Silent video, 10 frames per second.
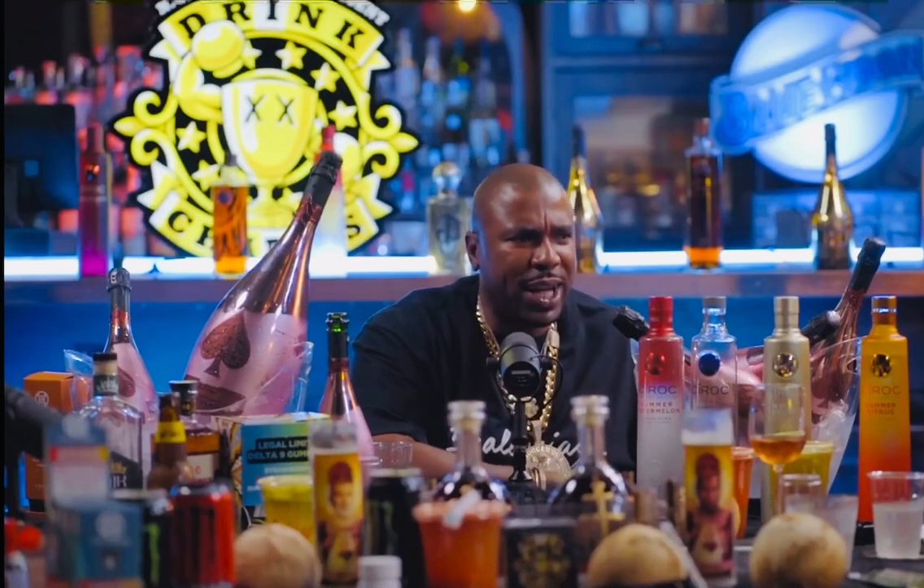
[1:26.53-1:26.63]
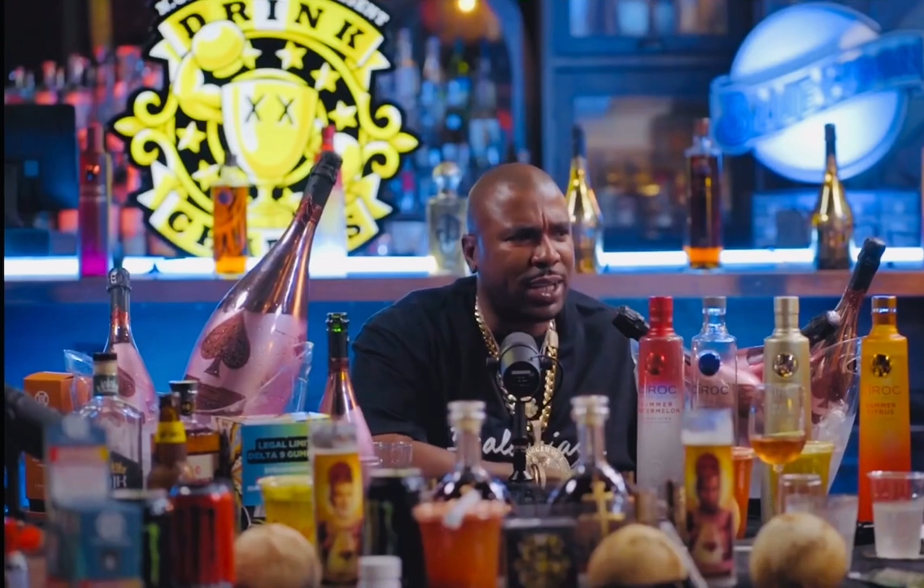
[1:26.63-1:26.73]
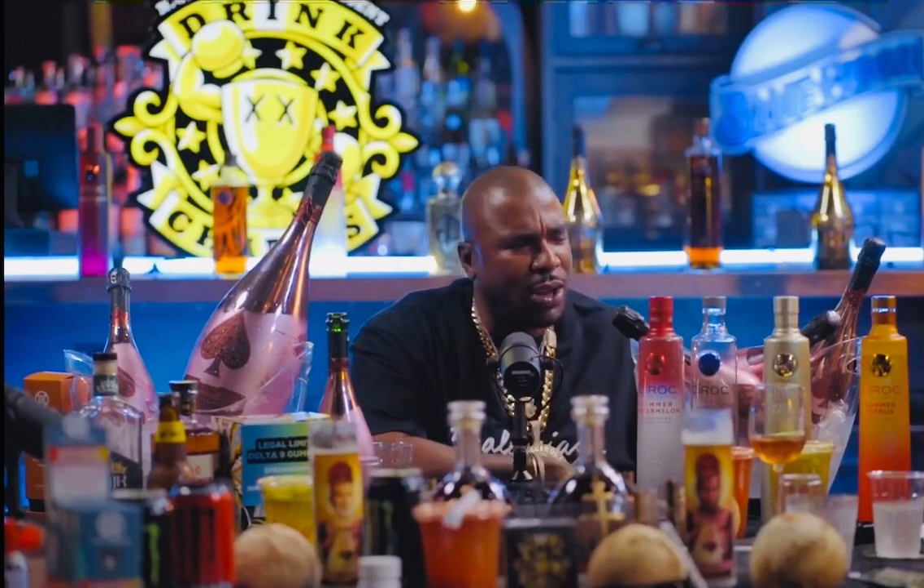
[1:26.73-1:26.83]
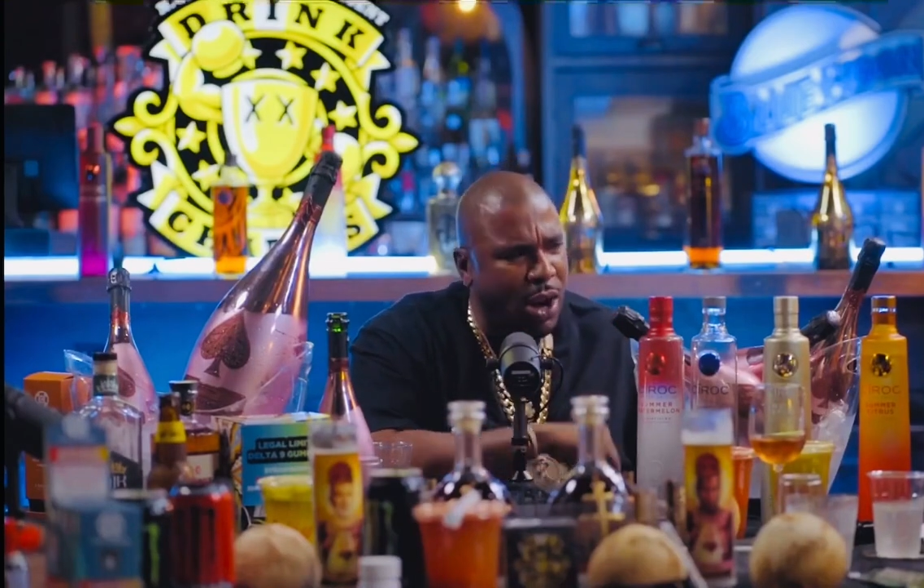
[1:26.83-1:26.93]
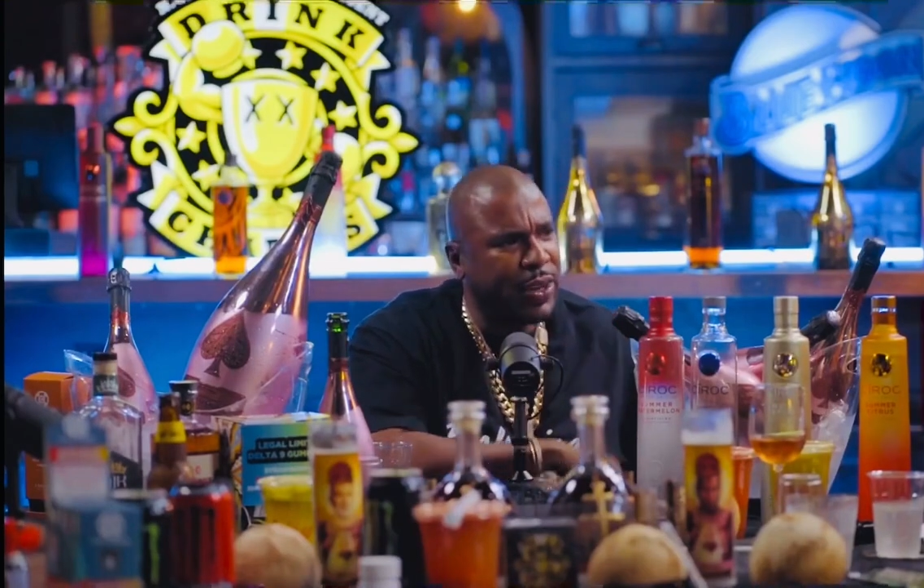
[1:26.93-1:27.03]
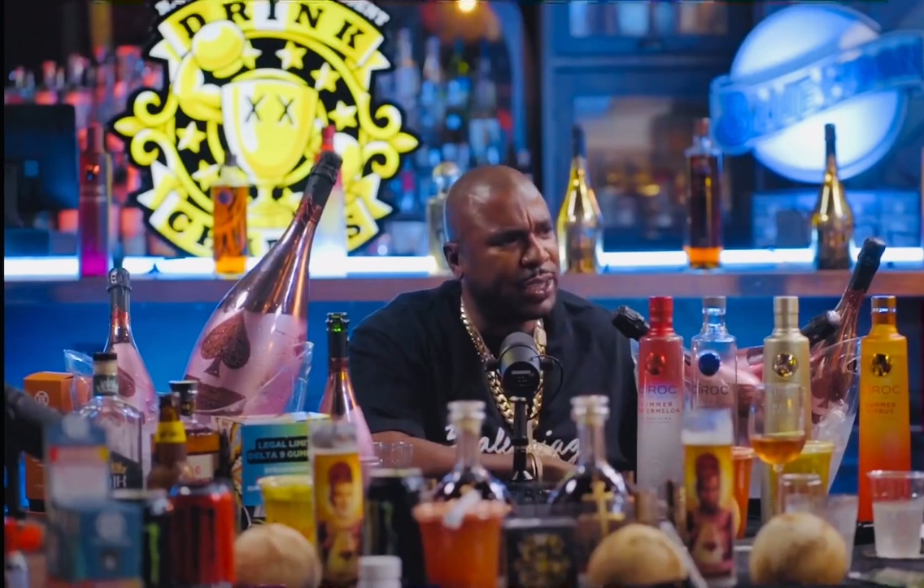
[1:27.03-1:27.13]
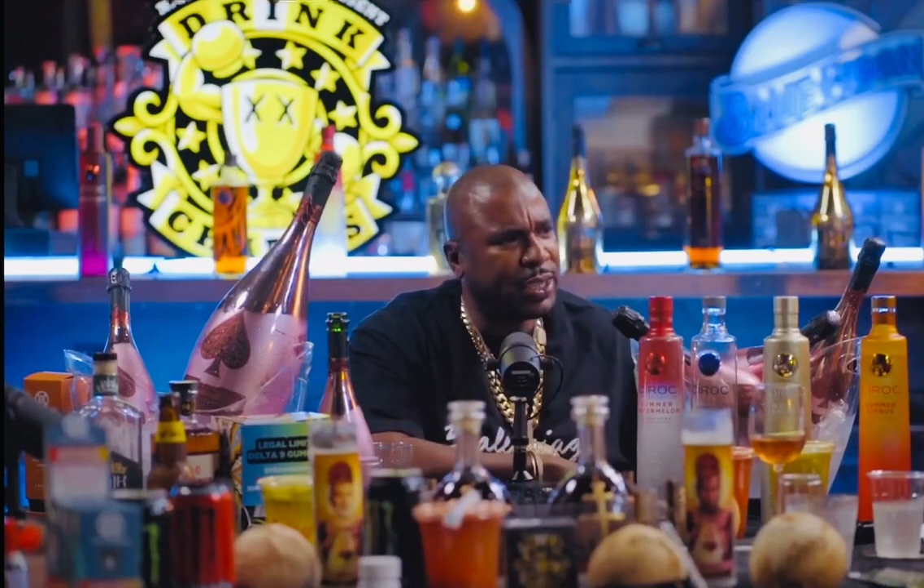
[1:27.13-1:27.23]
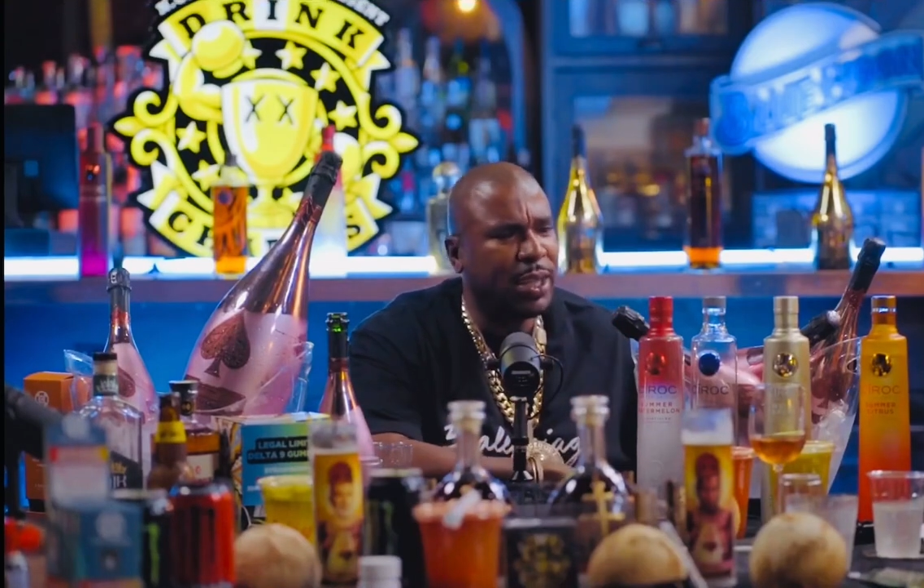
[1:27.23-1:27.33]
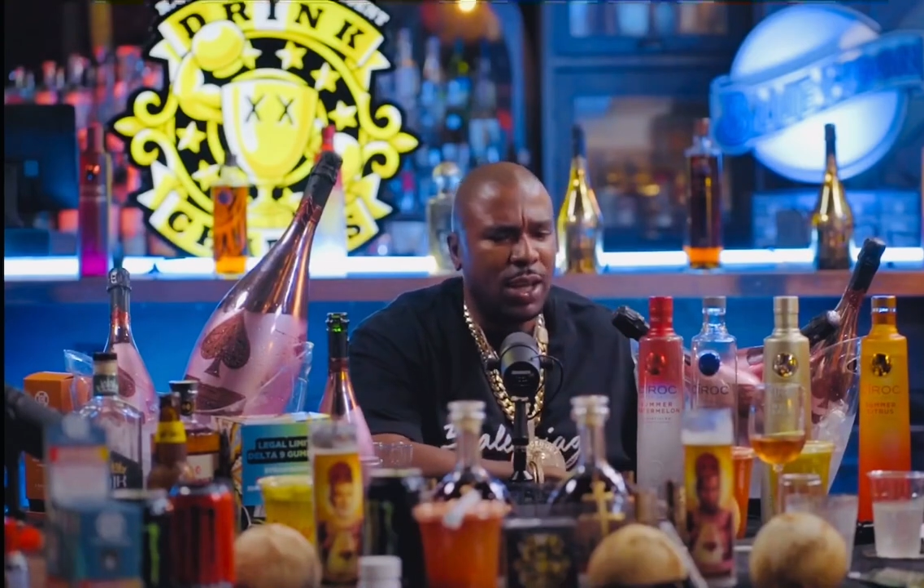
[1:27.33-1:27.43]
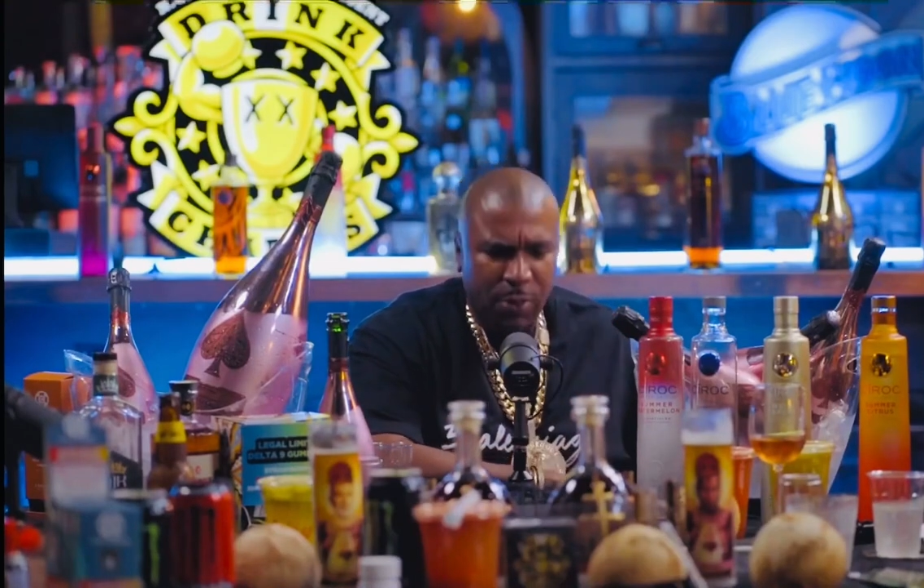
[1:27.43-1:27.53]
Lawrence
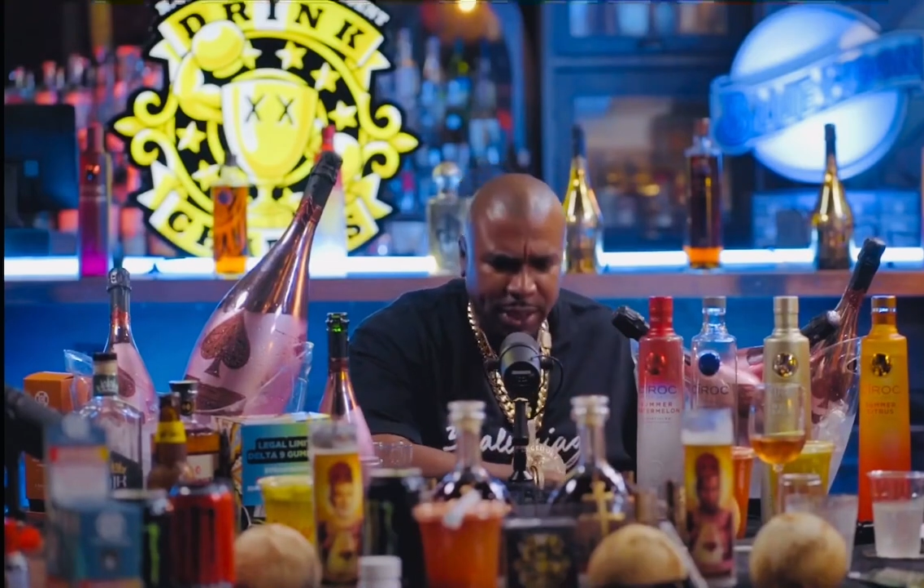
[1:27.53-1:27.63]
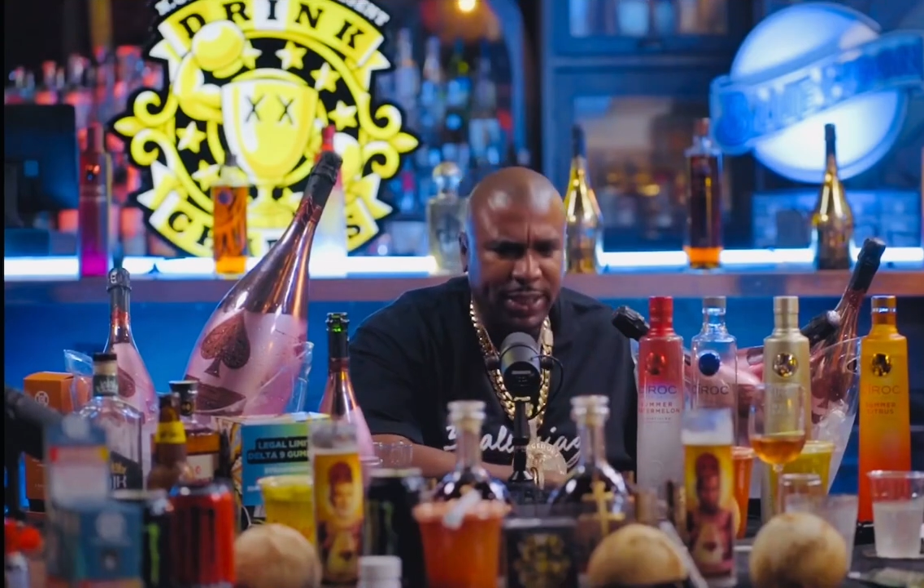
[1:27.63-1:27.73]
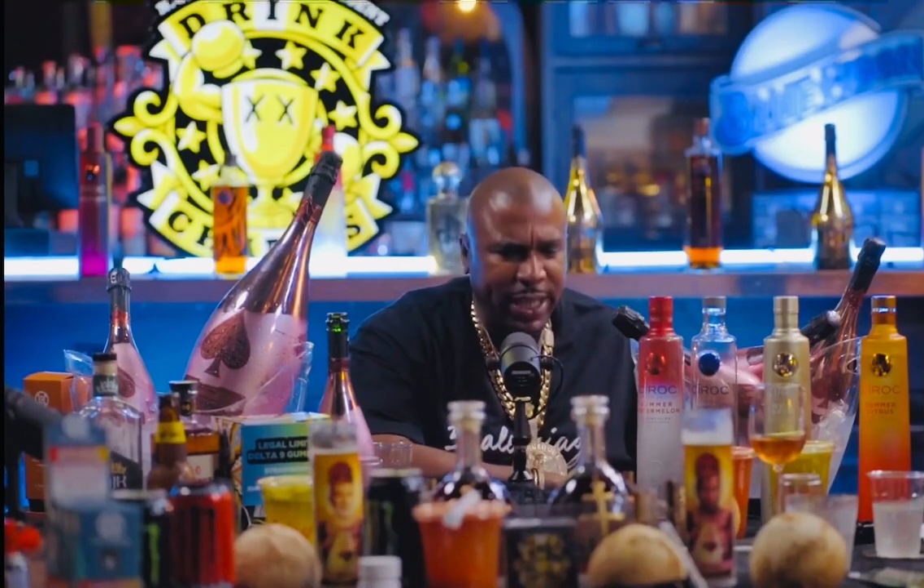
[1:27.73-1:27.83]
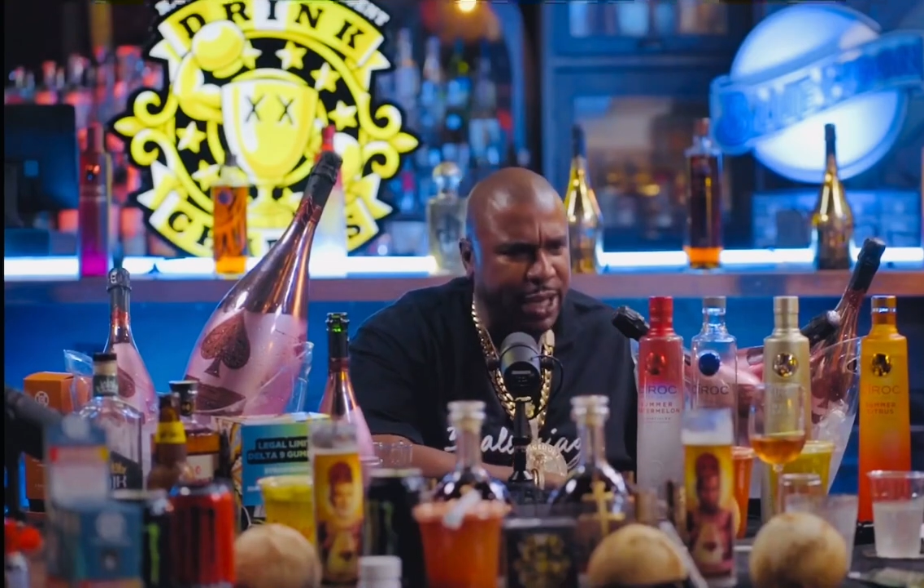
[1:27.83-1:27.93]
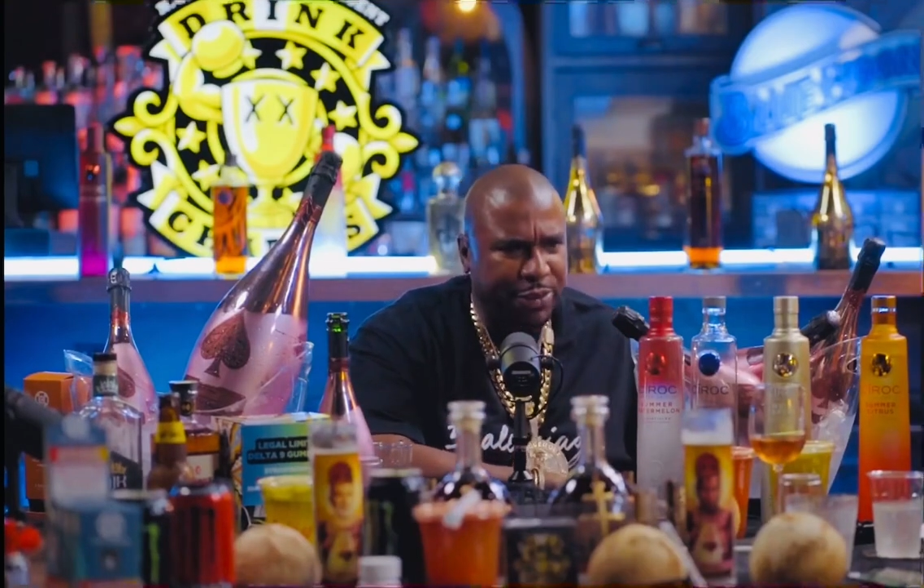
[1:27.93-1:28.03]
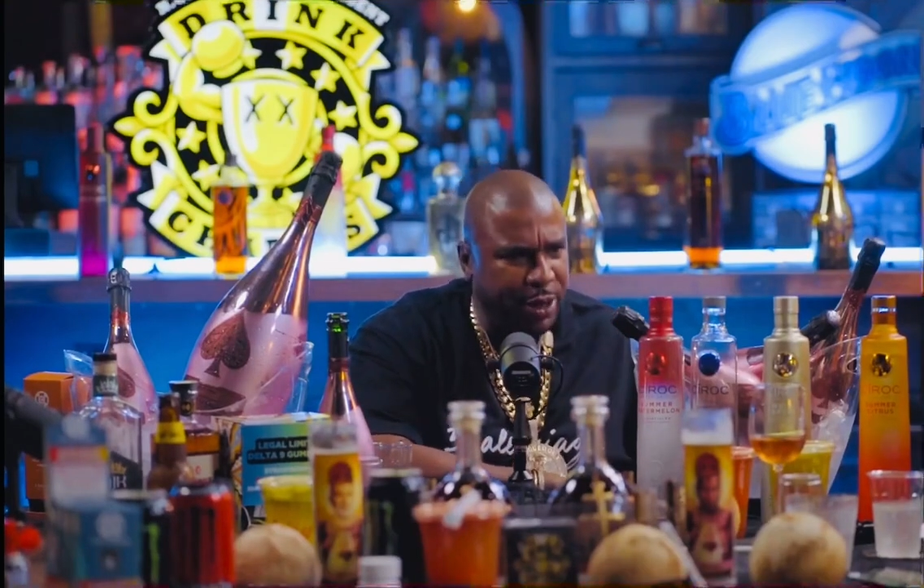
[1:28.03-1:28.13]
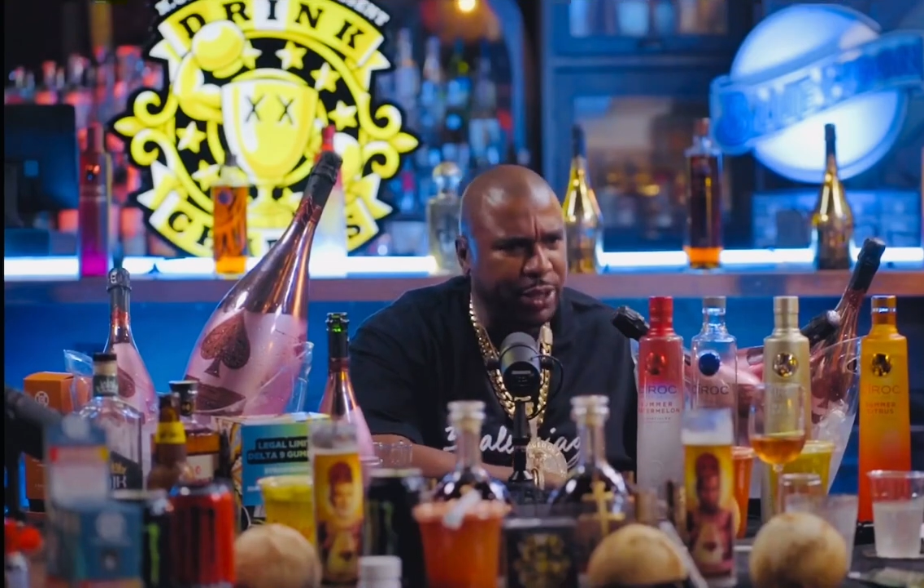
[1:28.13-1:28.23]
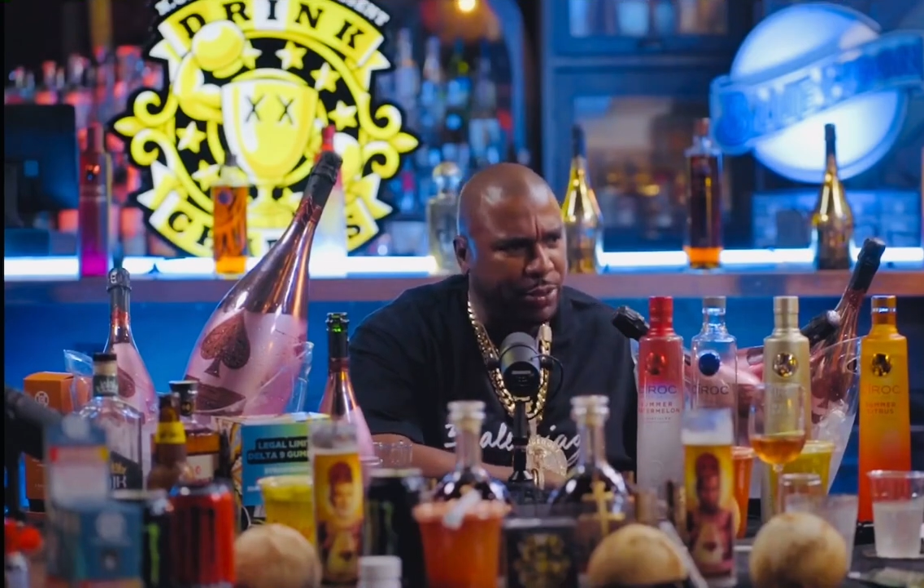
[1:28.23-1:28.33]
was there for you,